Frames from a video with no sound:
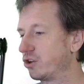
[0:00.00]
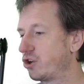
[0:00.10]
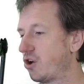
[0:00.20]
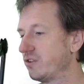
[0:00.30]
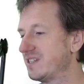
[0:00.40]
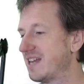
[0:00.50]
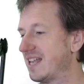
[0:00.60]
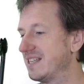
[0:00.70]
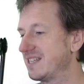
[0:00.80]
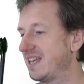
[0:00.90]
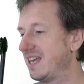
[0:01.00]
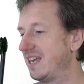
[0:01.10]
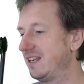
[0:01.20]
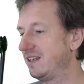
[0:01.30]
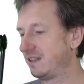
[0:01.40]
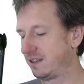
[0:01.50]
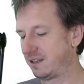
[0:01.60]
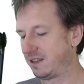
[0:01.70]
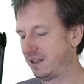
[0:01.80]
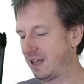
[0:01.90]
content in
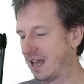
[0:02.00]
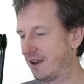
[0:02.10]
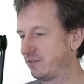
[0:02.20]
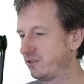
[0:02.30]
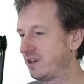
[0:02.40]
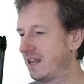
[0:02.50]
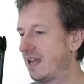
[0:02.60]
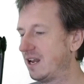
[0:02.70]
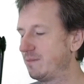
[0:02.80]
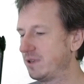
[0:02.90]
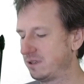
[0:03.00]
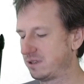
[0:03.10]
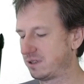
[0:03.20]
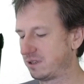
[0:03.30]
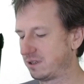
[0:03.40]
after an element.